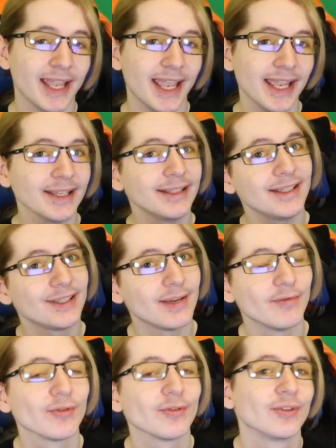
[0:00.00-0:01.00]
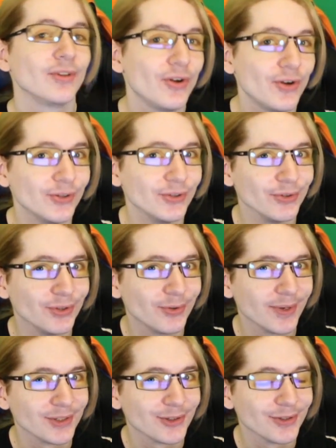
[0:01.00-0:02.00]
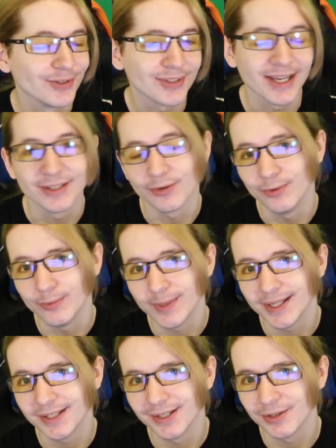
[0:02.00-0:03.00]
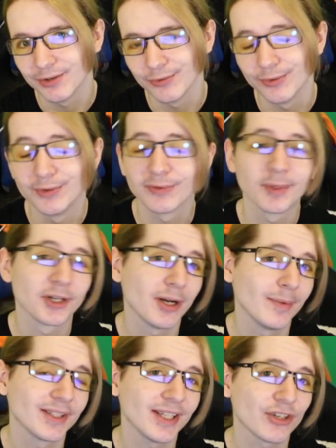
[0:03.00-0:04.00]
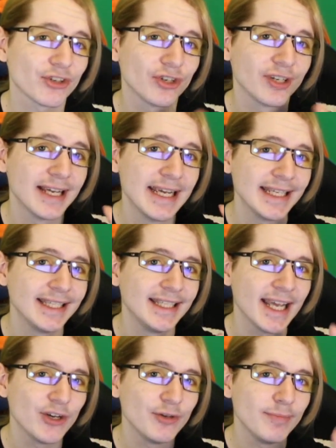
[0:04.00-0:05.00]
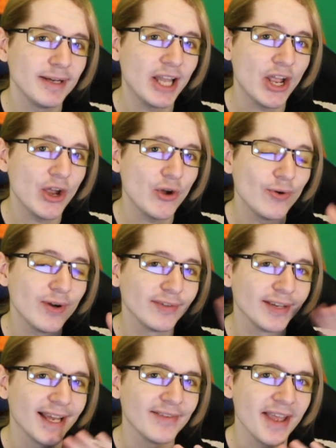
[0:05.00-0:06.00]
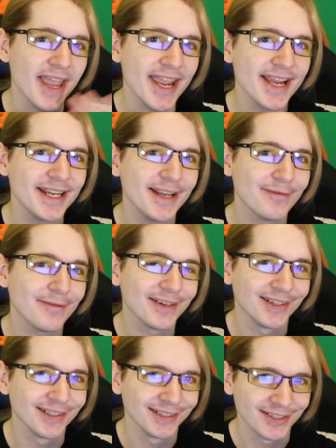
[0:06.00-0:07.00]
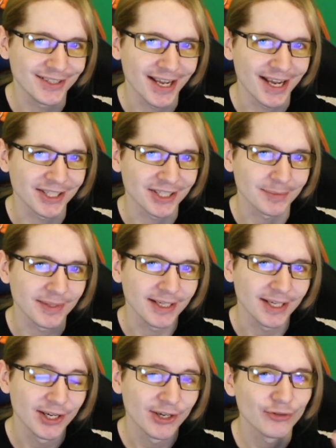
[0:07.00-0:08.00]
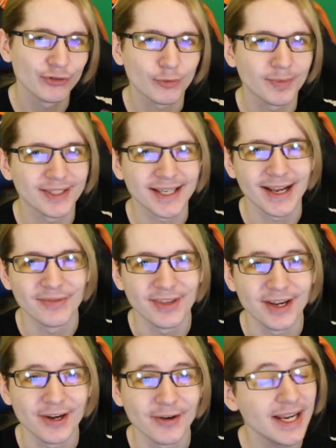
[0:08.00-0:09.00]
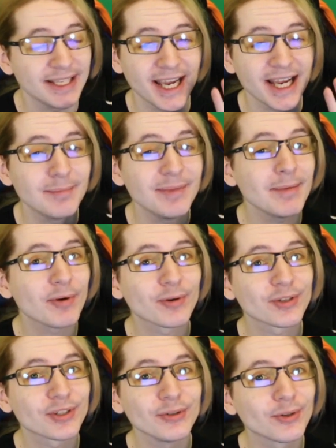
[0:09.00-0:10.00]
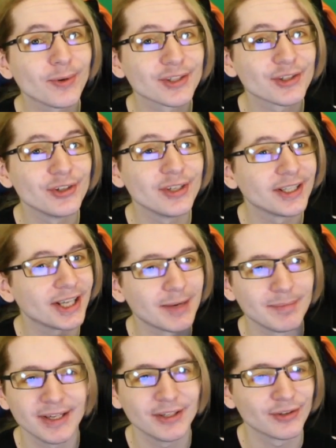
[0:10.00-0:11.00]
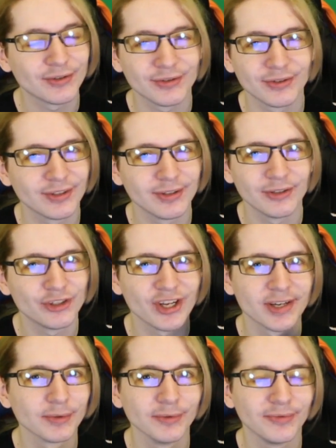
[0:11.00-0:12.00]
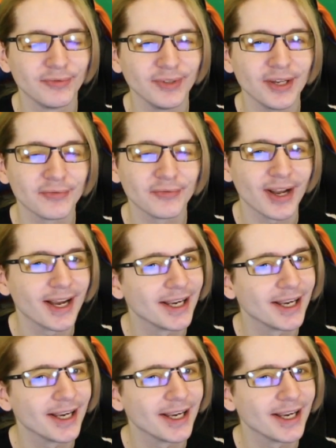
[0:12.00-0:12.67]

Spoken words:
And as ever, onto the questions. As always, these are drawn from the comments section down below. If you have anything to ask me, drop it down there. It can be a personal question, it can be just general fluff.